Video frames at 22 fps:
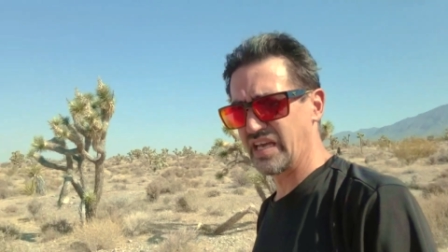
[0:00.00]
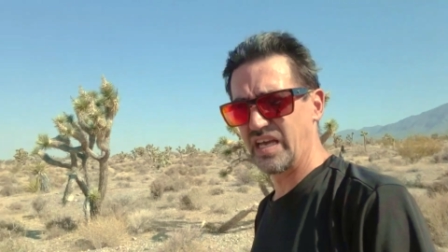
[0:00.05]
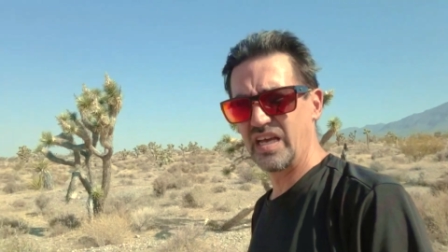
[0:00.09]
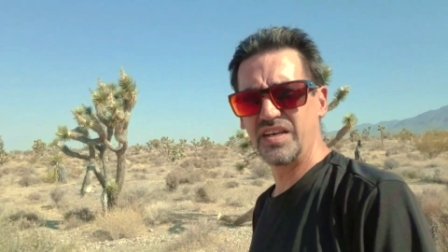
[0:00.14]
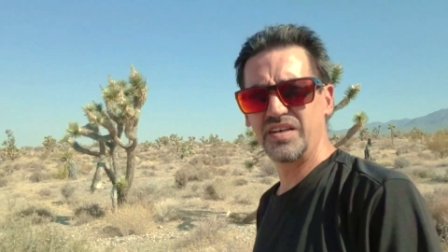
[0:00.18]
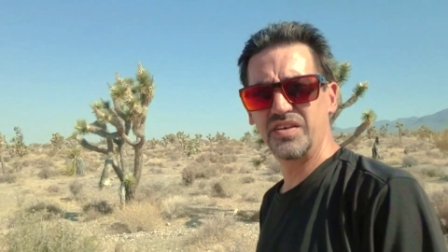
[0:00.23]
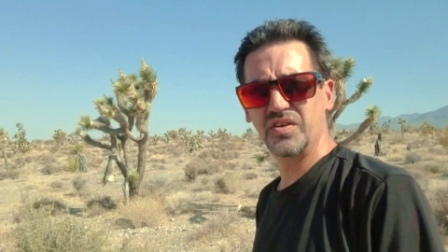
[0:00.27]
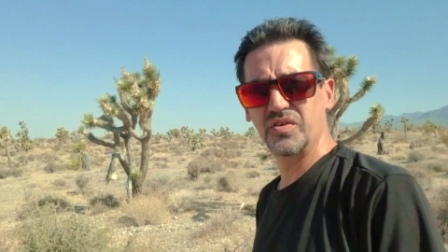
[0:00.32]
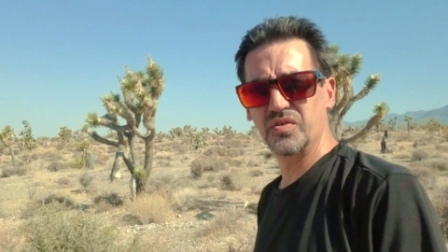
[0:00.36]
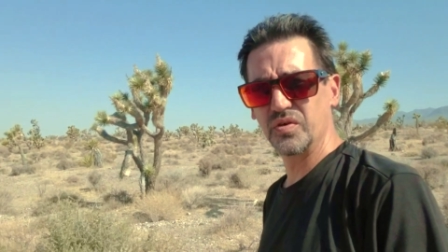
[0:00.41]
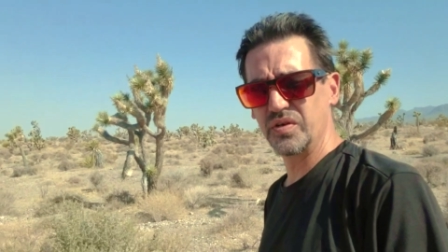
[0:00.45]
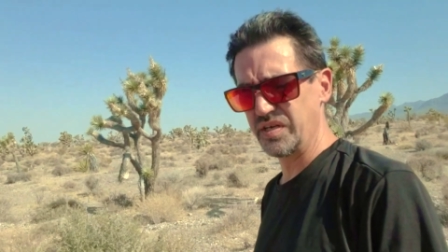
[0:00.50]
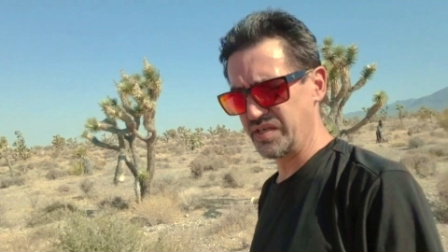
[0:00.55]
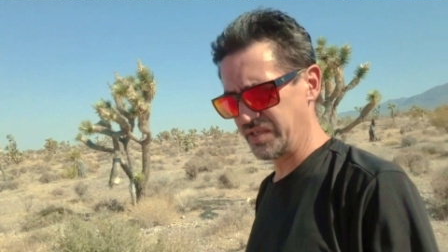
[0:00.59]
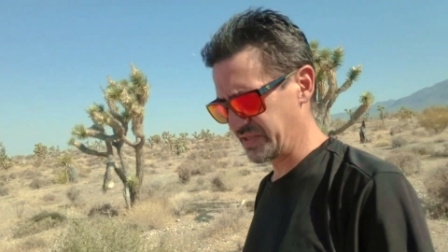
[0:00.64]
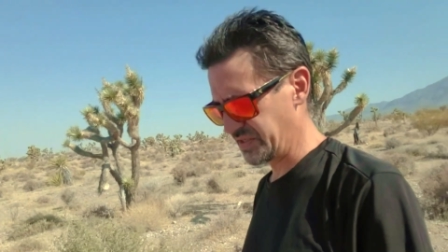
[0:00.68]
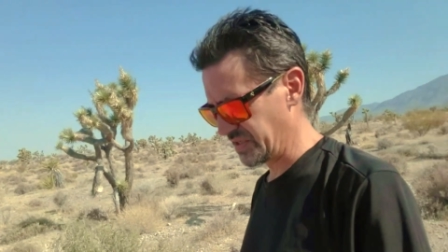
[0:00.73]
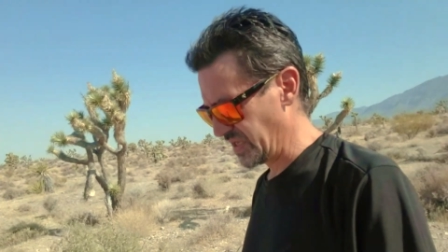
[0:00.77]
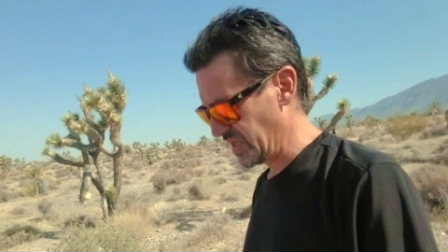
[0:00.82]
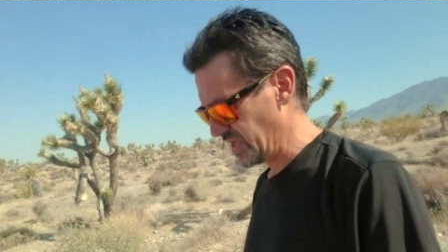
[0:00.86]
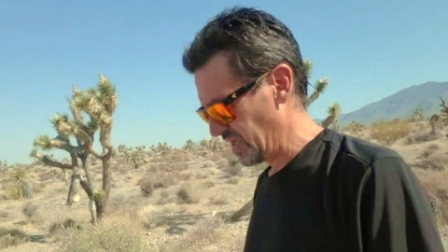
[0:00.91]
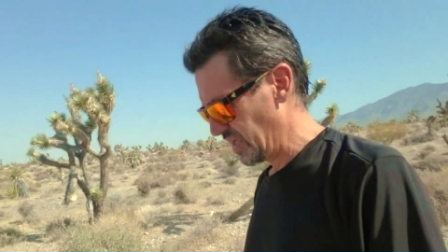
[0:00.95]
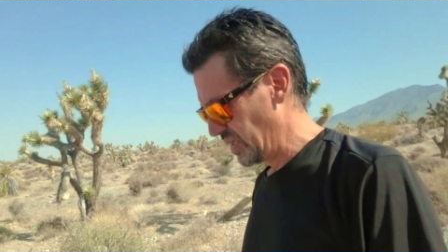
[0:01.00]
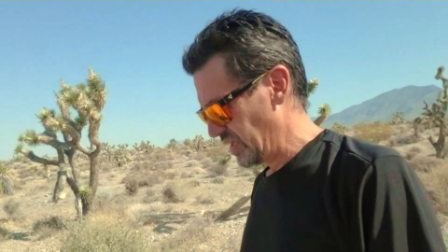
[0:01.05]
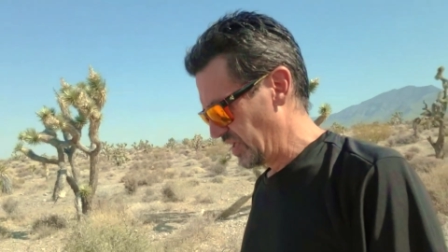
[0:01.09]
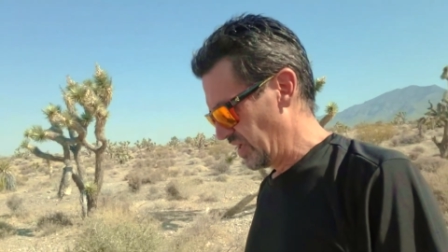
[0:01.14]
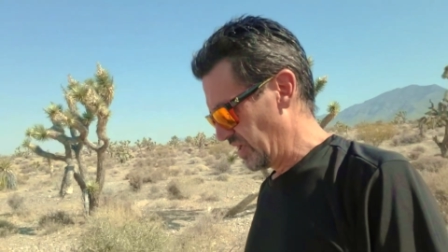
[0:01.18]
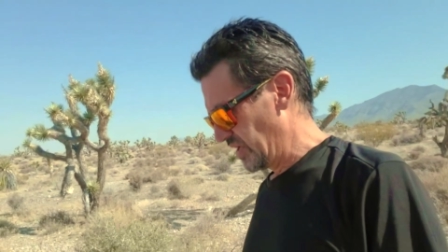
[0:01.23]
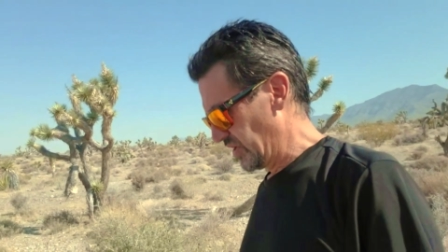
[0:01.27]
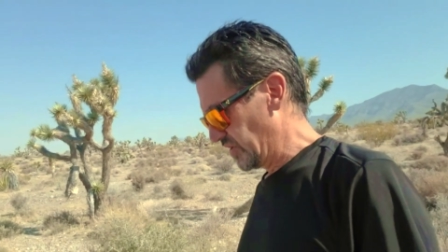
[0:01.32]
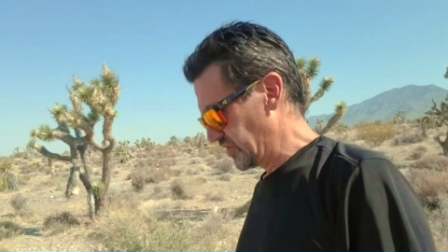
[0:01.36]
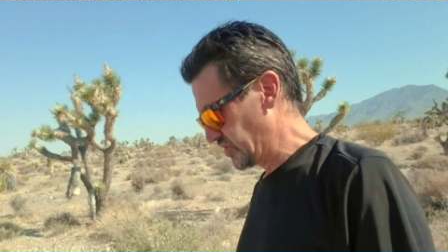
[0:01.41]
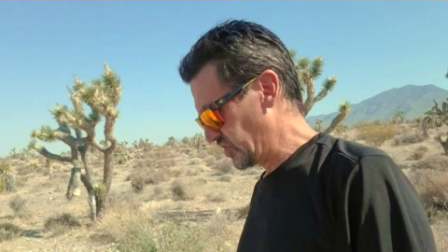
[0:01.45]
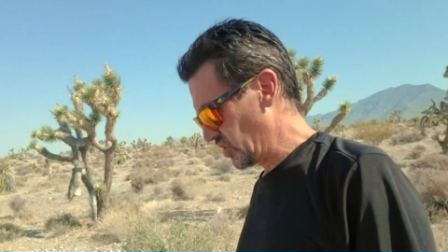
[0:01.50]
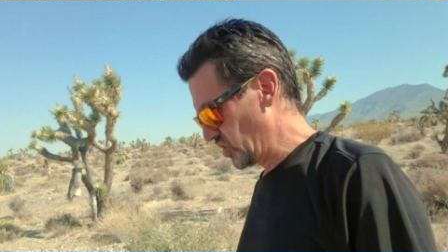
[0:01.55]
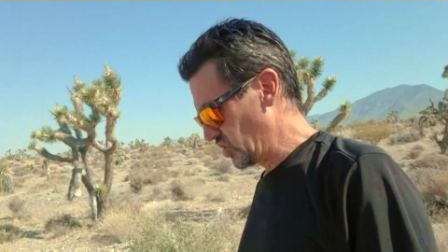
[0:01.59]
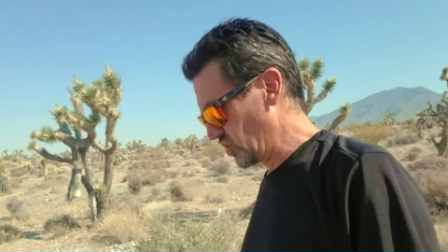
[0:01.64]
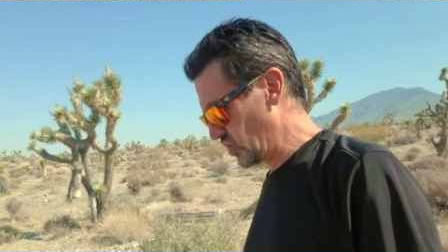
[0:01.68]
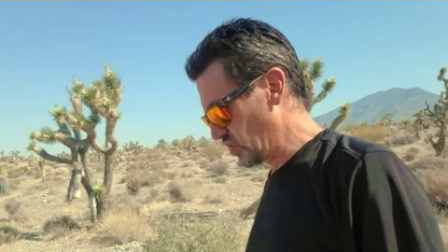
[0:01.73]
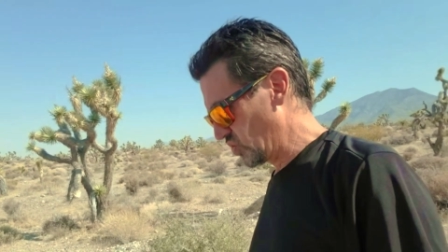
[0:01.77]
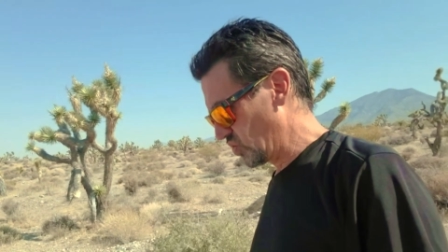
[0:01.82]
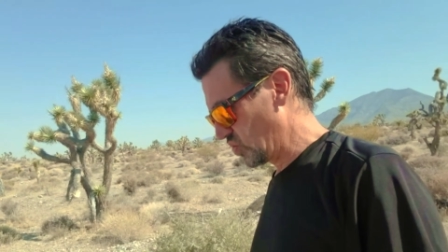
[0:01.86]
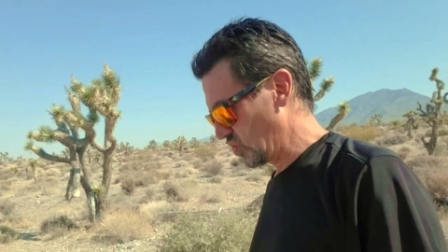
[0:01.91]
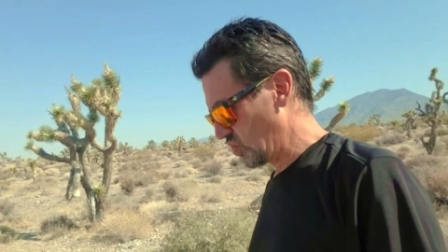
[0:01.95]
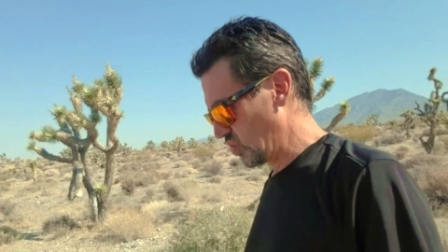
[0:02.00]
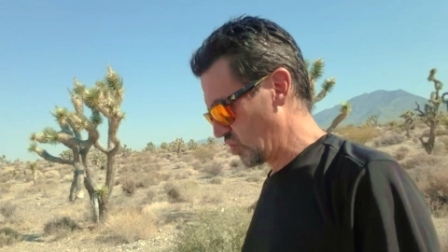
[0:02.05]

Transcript: 80 degrees. So,